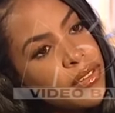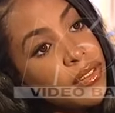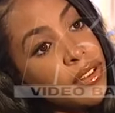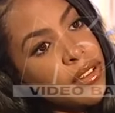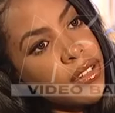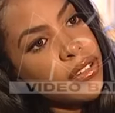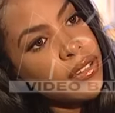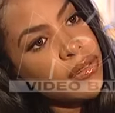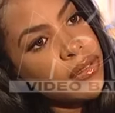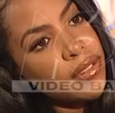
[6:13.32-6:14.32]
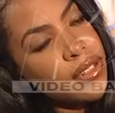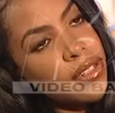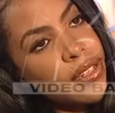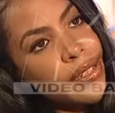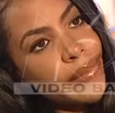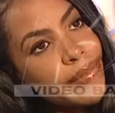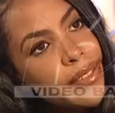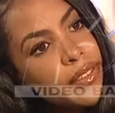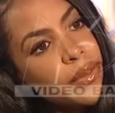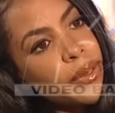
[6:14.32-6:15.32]
as an artist, I
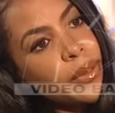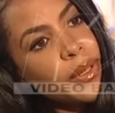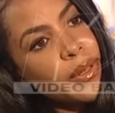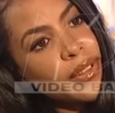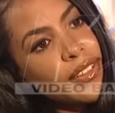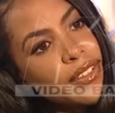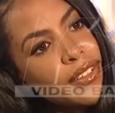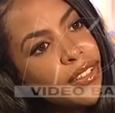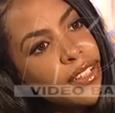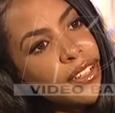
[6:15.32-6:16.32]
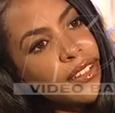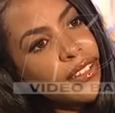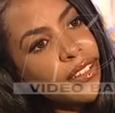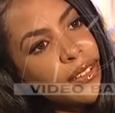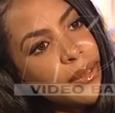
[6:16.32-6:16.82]
just want to be known as an entertainer, you know